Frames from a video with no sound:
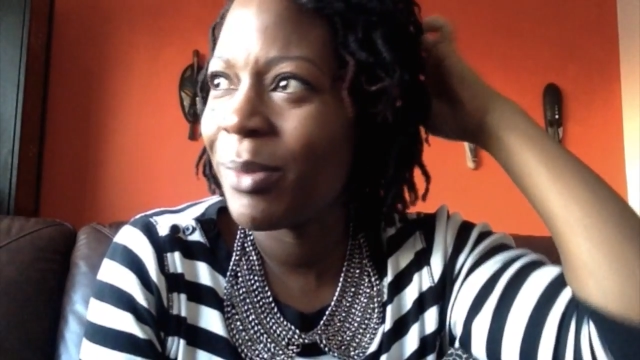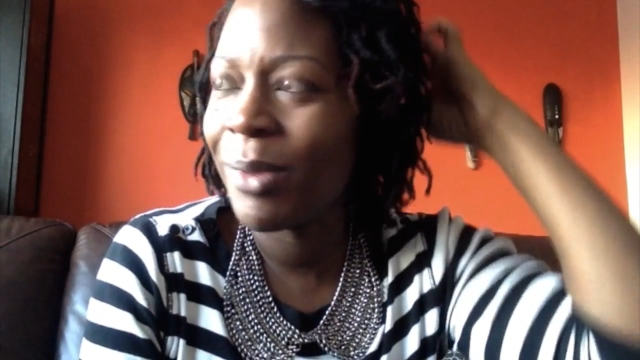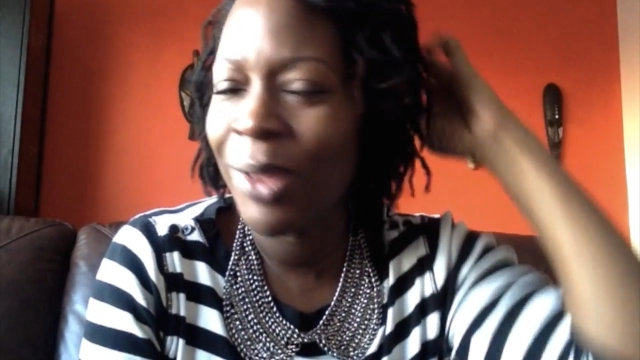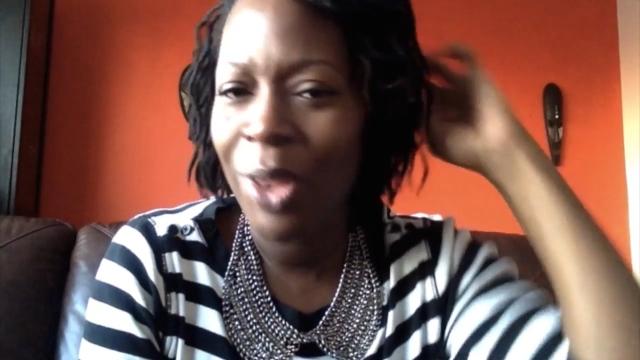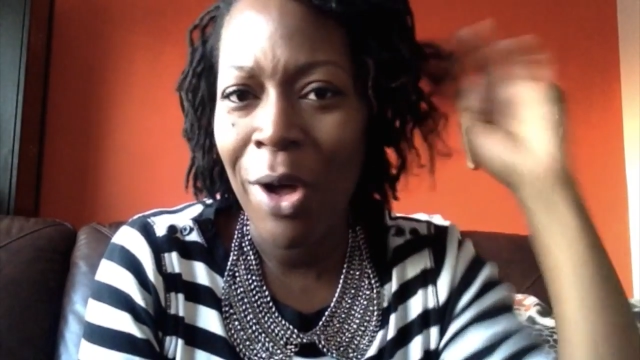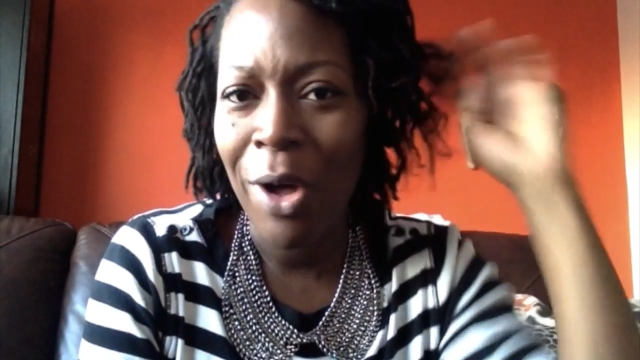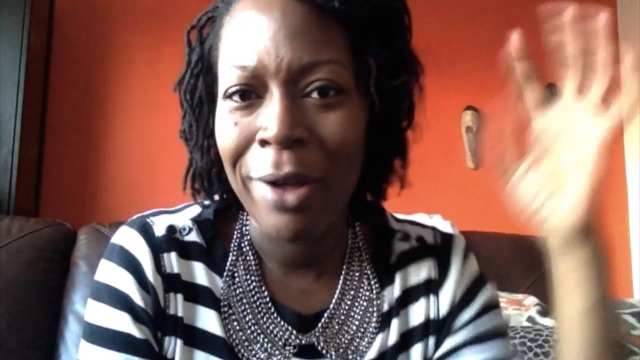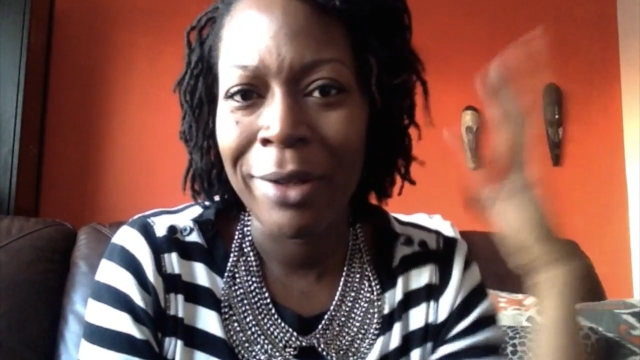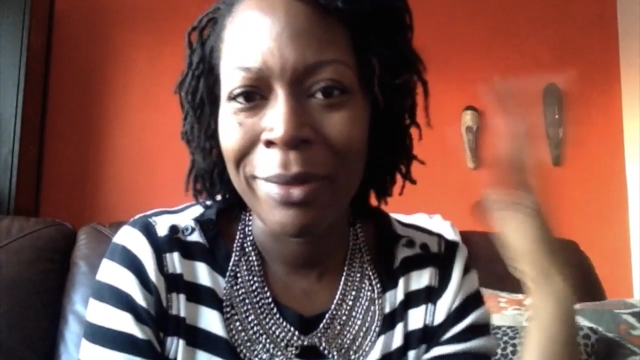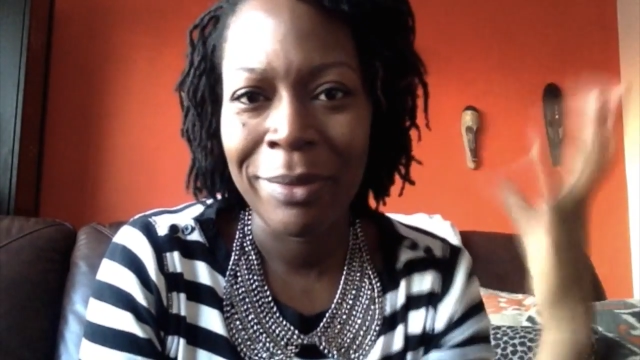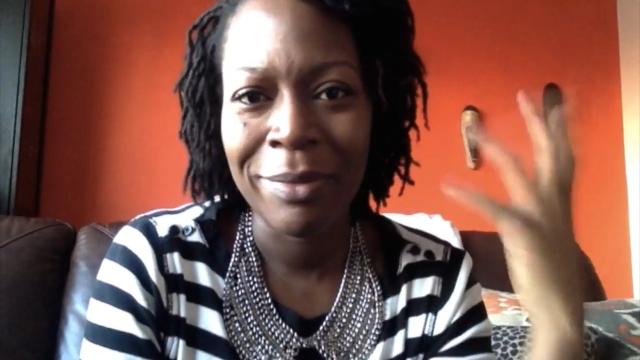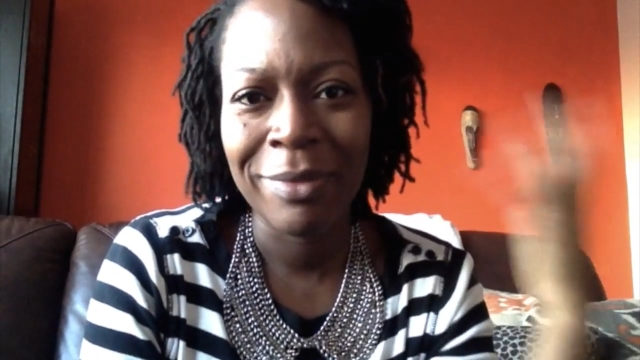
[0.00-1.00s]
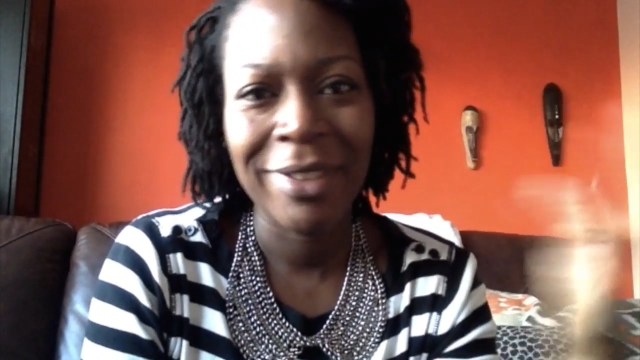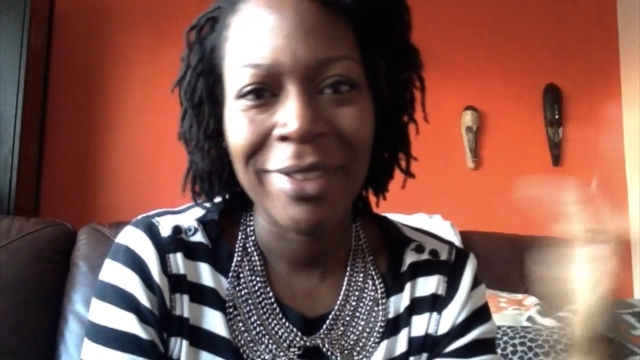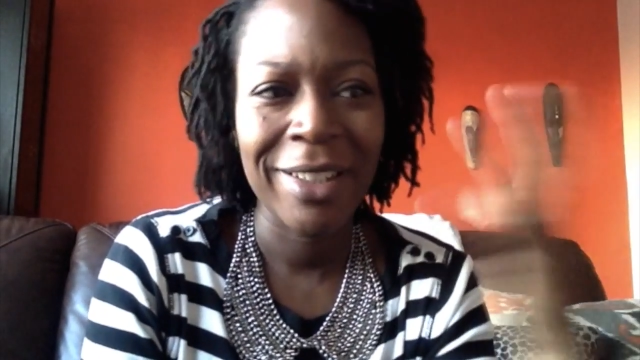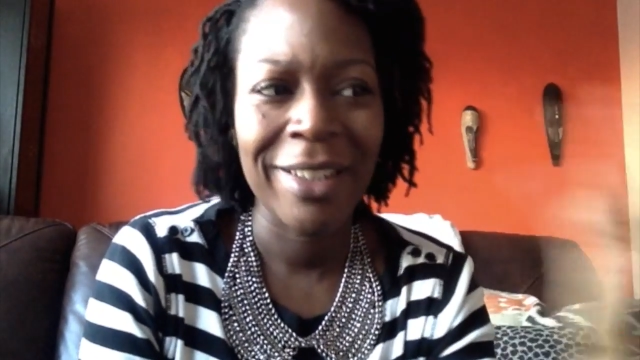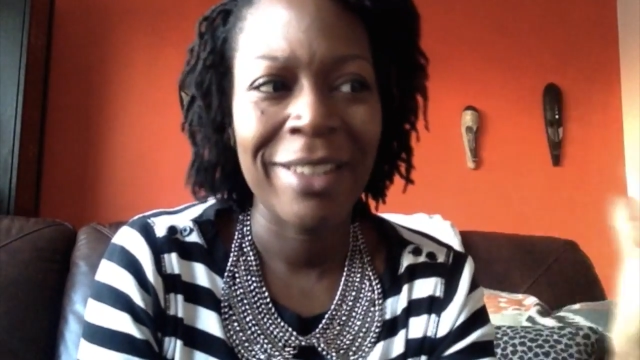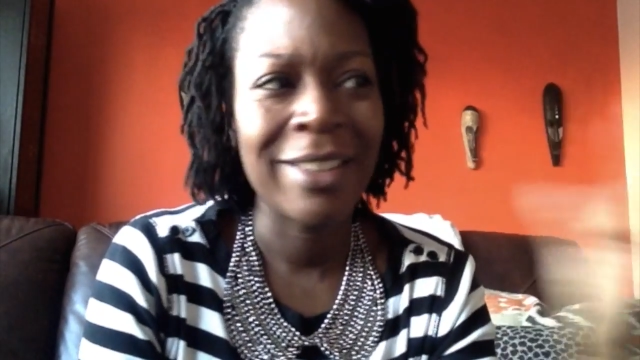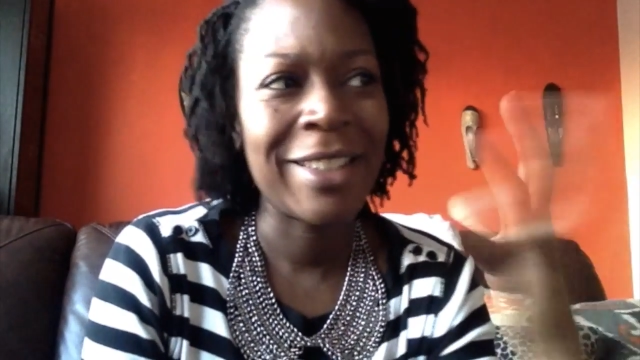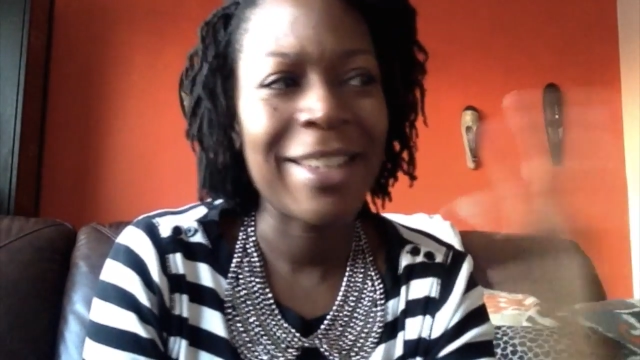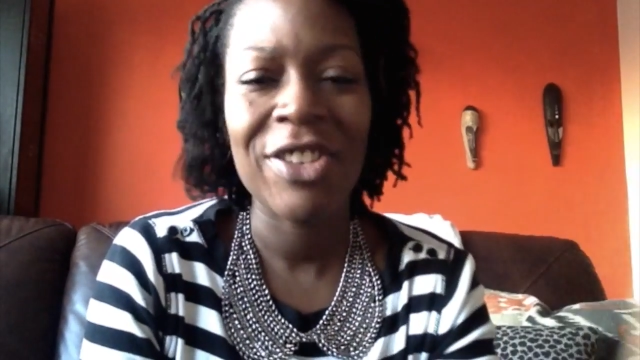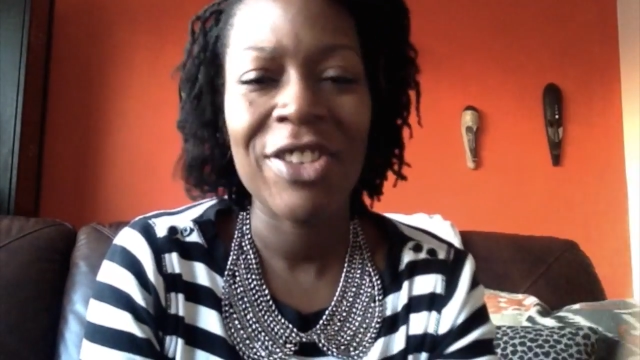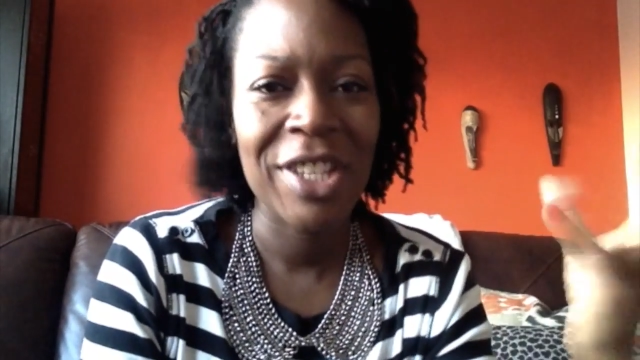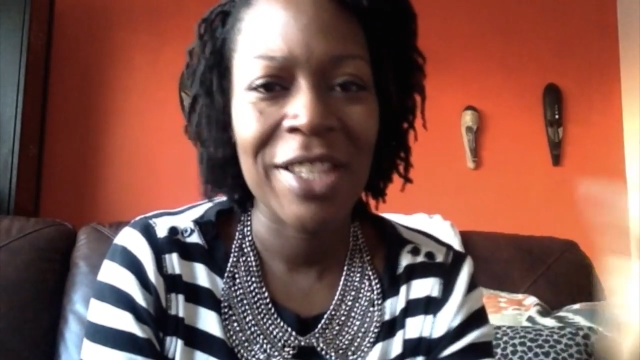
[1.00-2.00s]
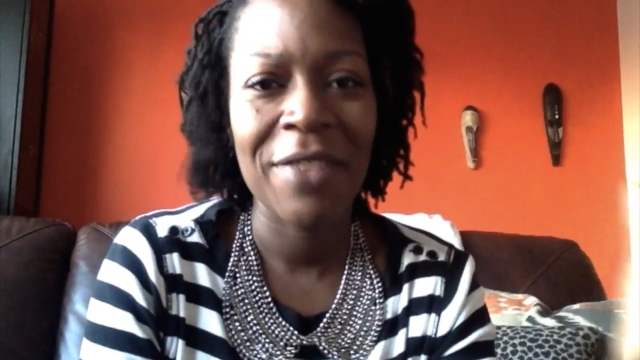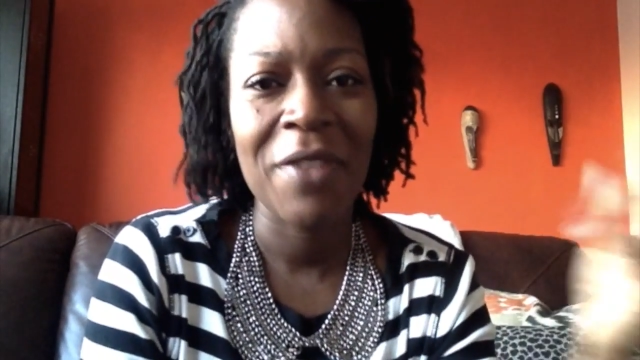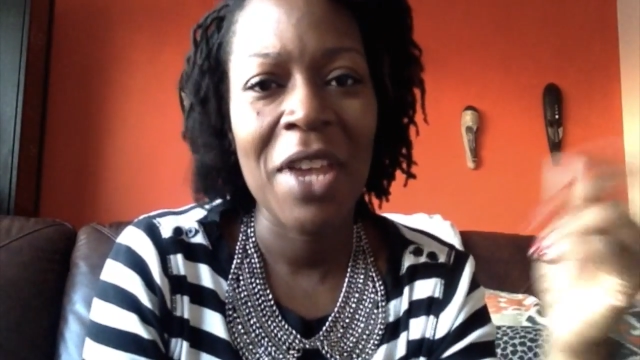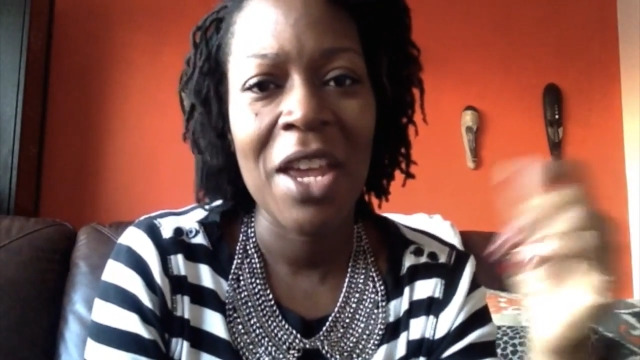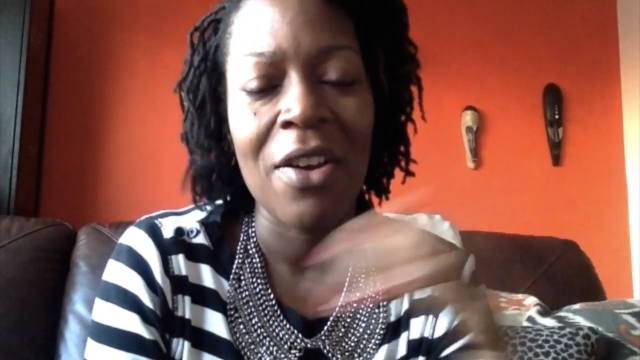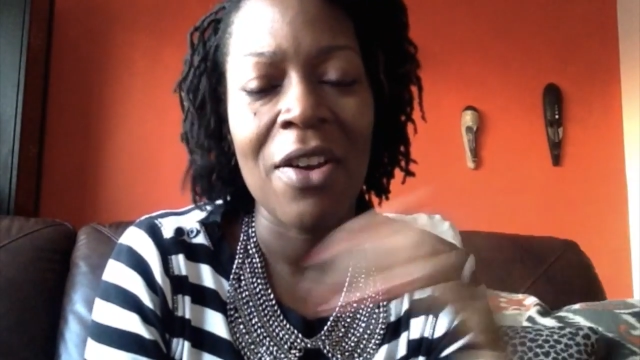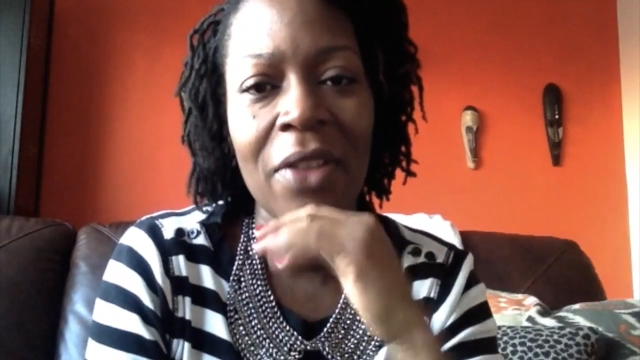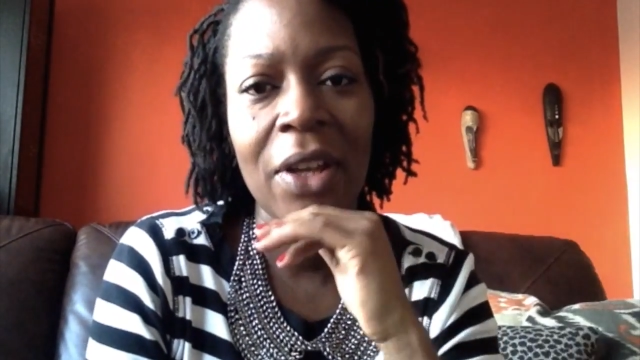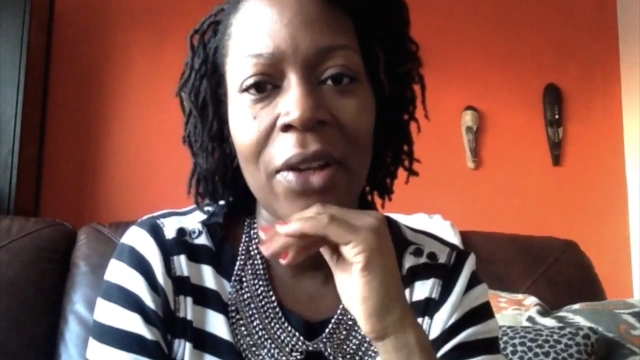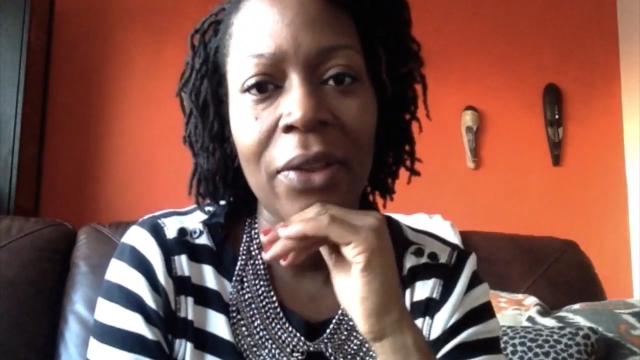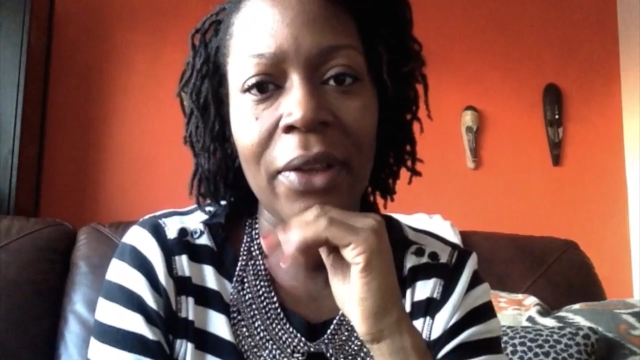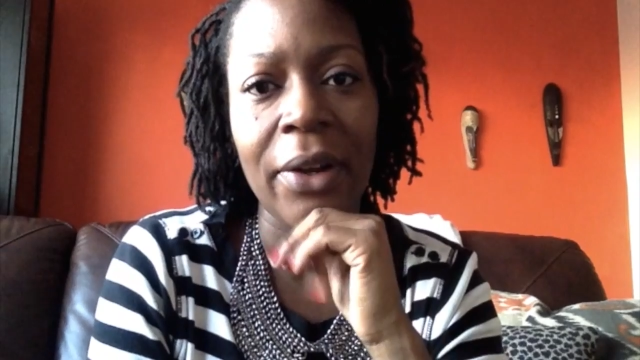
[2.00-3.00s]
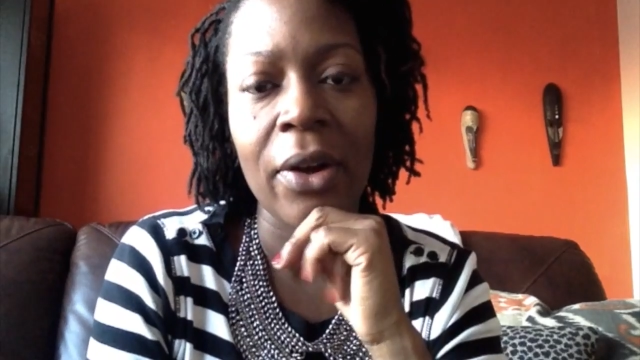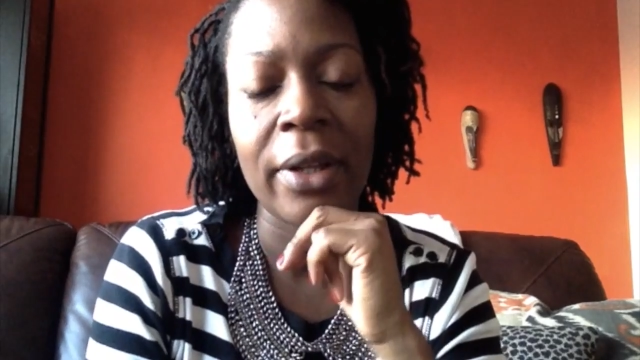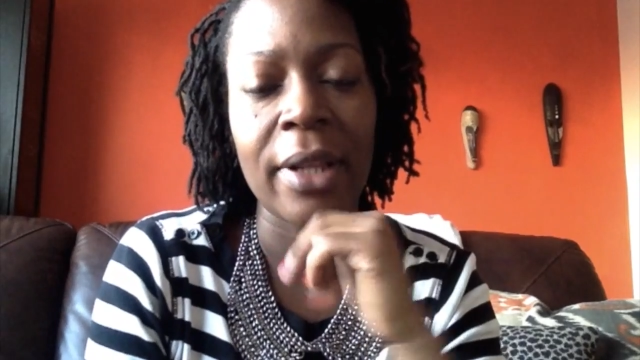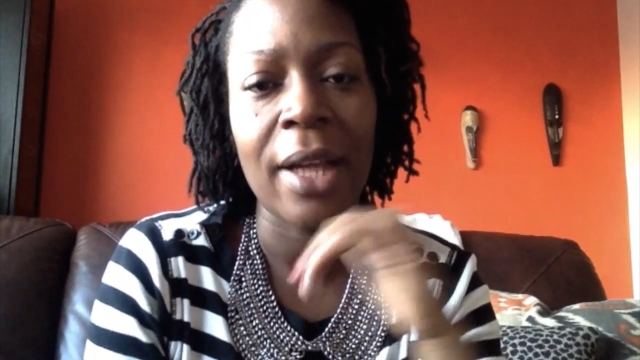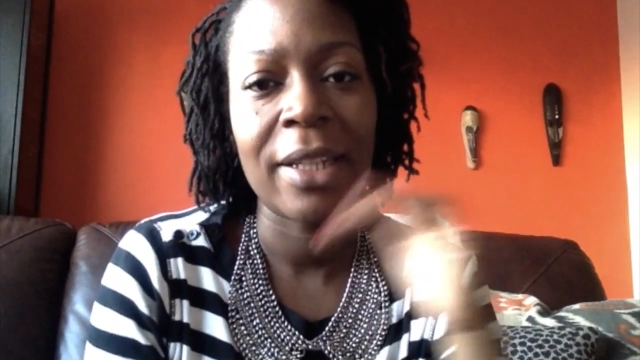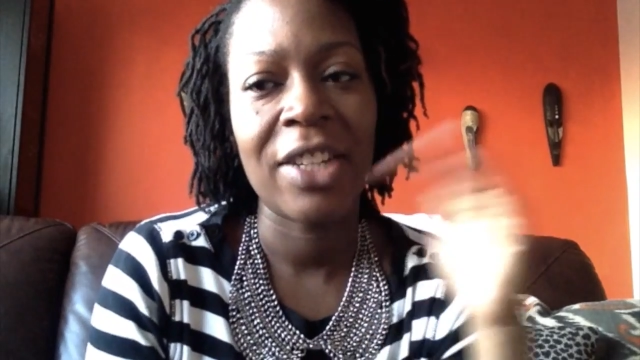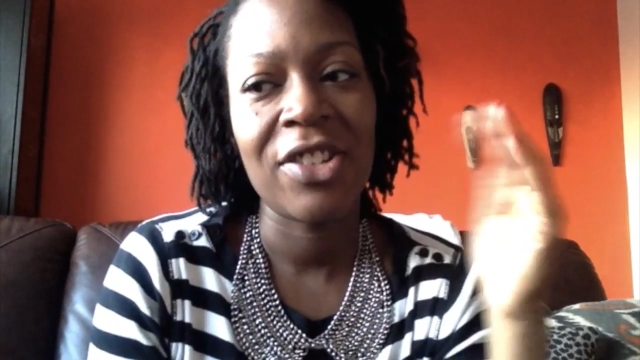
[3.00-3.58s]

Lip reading: long sections of hair that aren't locked.